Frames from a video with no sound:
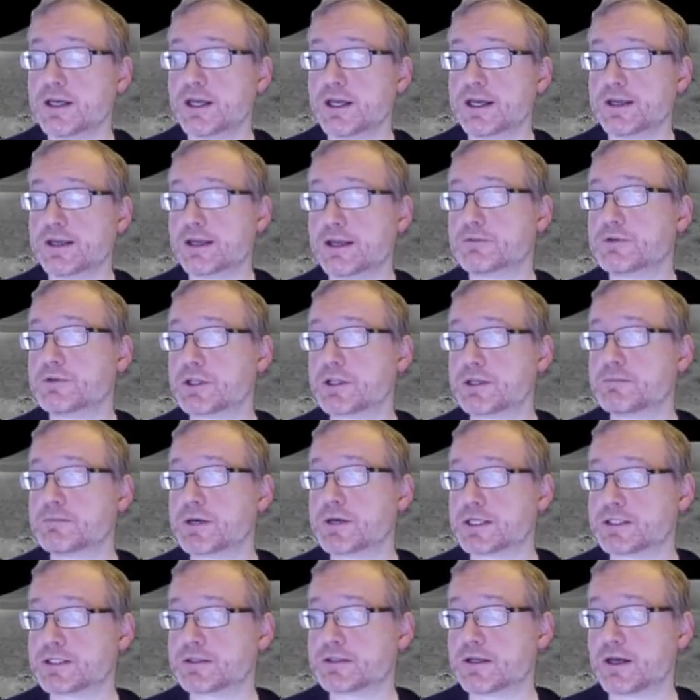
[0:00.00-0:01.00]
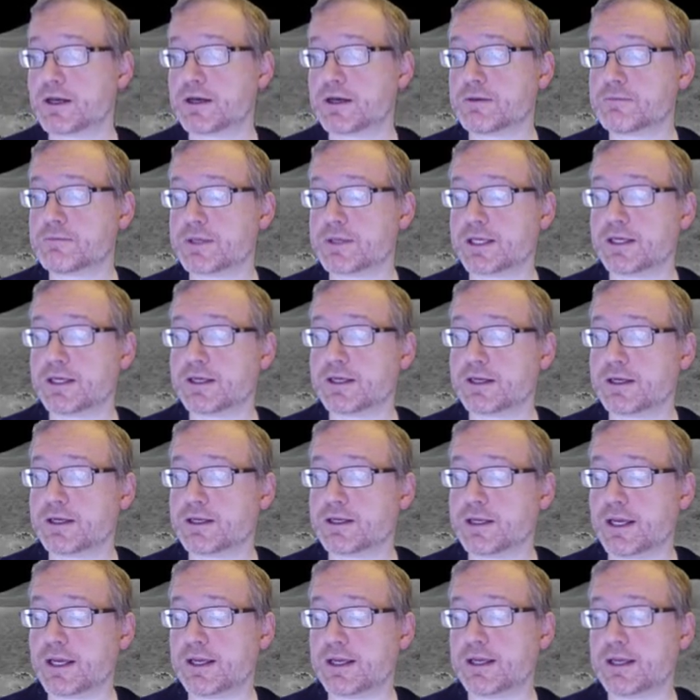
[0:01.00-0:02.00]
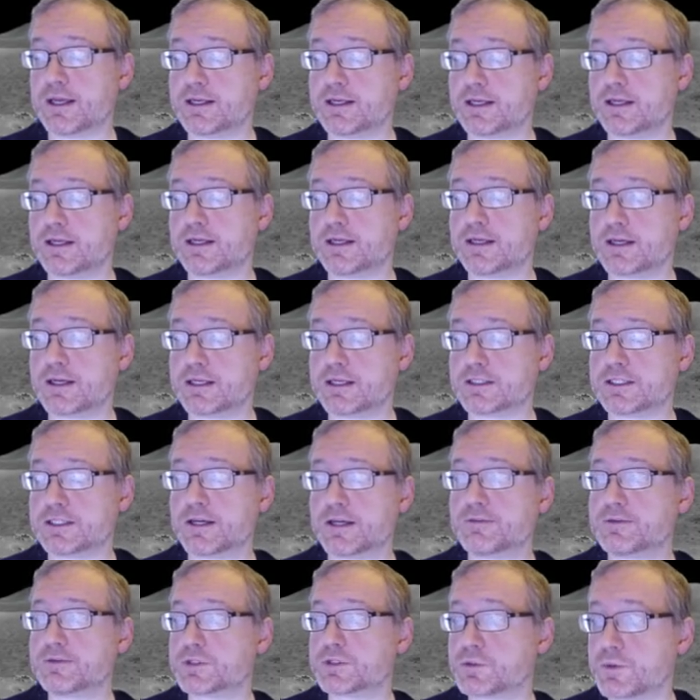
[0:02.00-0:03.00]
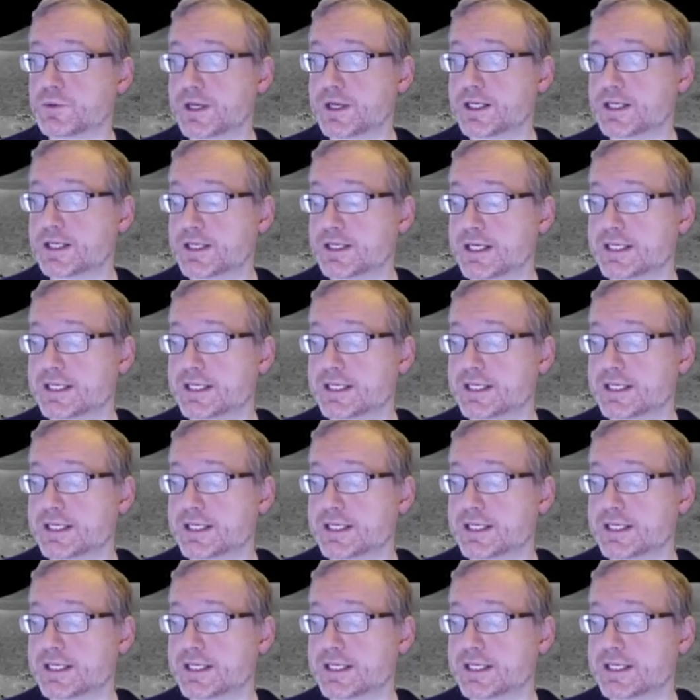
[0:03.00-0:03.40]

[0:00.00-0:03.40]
it really must be an AEAD cipher suite.